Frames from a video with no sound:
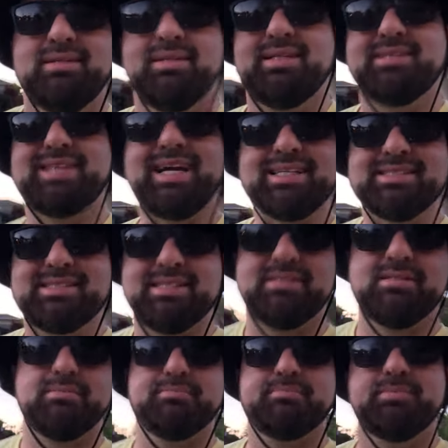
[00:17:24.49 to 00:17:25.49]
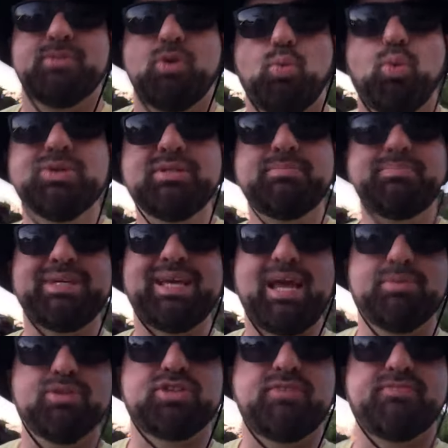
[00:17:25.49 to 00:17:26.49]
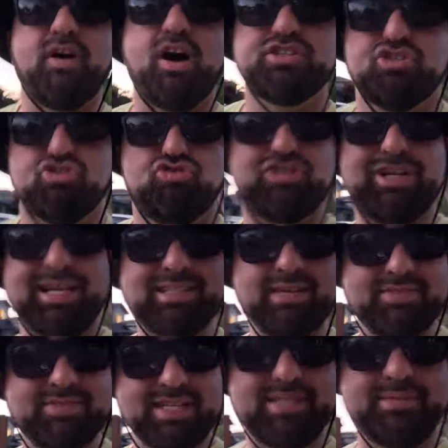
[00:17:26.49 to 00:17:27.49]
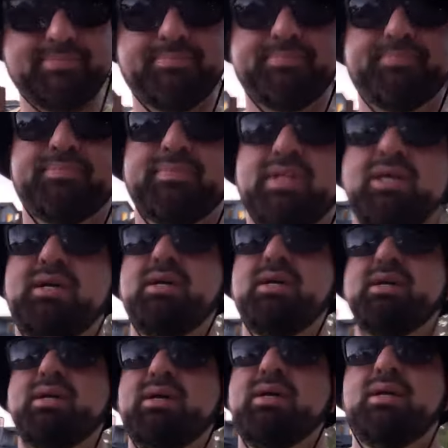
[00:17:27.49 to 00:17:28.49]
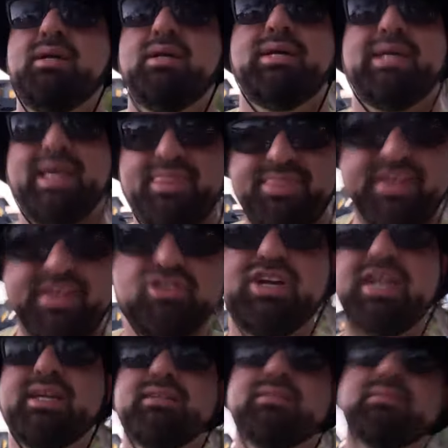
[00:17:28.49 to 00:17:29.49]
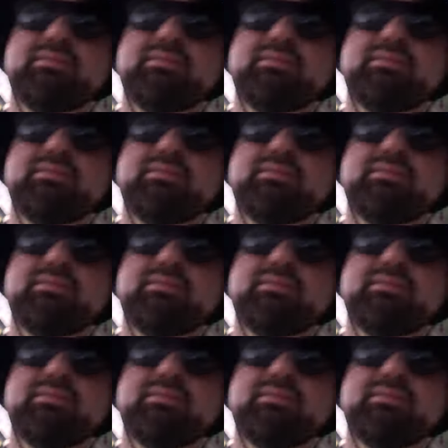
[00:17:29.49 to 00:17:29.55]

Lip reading: the second system wouldn't be able to foster creativity. In theory,